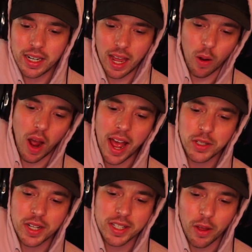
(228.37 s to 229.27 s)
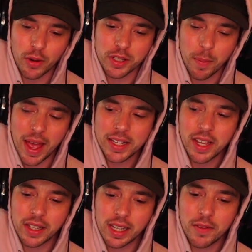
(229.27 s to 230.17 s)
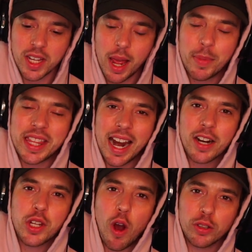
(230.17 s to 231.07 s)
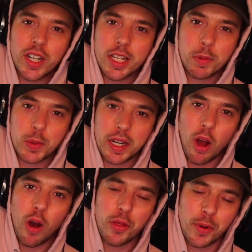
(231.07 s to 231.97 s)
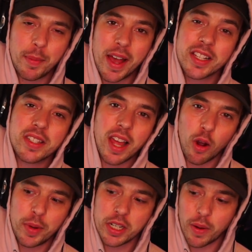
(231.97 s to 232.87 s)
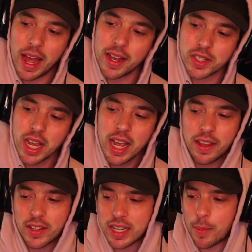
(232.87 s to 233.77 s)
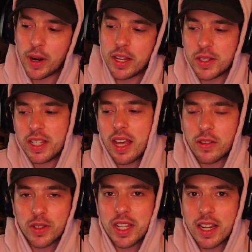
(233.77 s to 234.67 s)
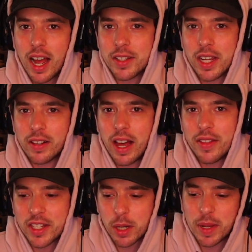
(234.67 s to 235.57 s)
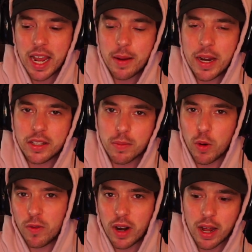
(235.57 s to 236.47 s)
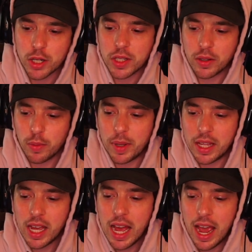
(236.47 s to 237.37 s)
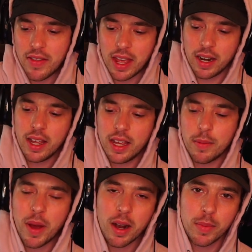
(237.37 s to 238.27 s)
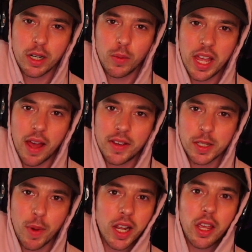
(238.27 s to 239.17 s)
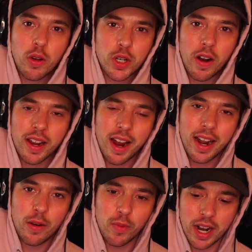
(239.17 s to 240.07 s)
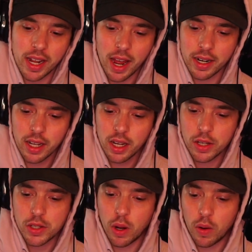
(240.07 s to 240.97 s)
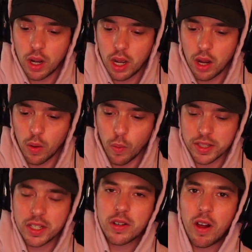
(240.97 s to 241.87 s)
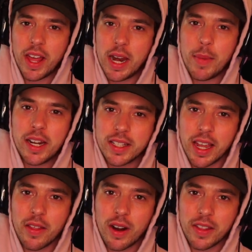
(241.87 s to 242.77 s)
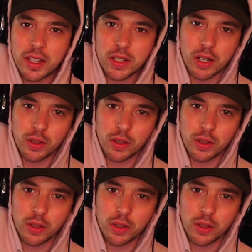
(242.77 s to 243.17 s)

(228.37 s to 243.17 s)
Now, as you can tell, there's the mask on the left side, but that actually alternates between all three masks that Obito has. In the top right, you see that there's the Akatsuki cloud. That's going to be animated to move around just a little bit. And then in the bottom middle, we have his Mangekyo Sharingan and Rinnegan. So once these are all animated together, I think this is going